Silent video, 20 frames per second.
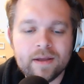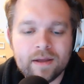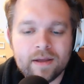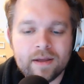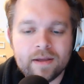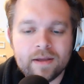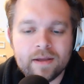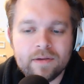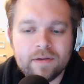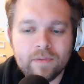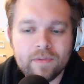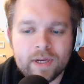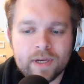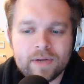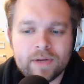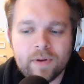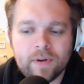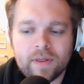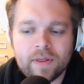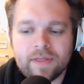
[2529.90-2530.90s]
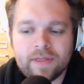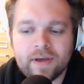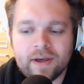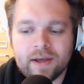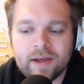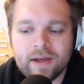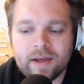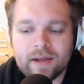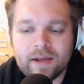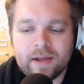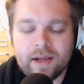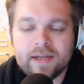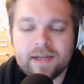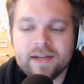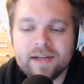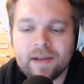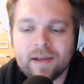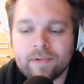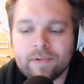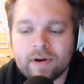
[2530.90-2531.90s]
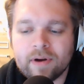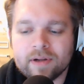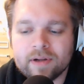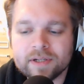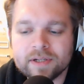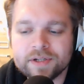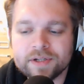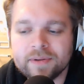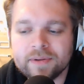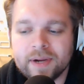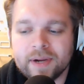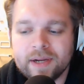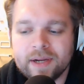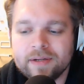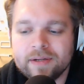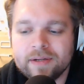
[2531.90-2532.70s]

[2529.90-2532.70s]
You went with Intel processor, right?